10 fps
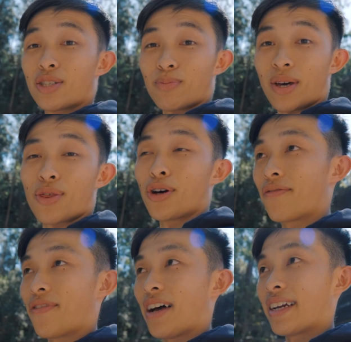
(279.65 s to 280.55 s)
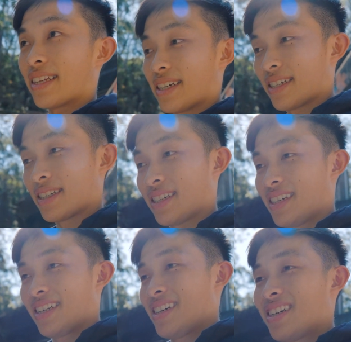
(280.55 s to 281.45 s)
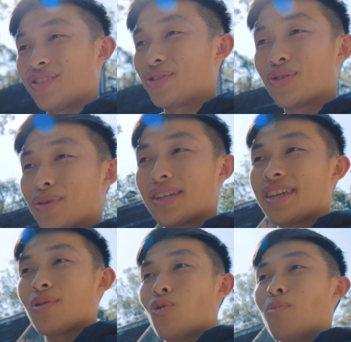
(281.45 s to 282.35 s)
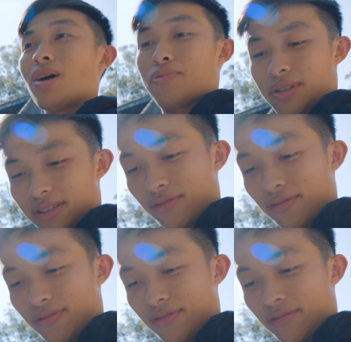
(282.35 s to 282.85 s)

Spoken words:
This is my third flight. Dude, you really need to warm up when you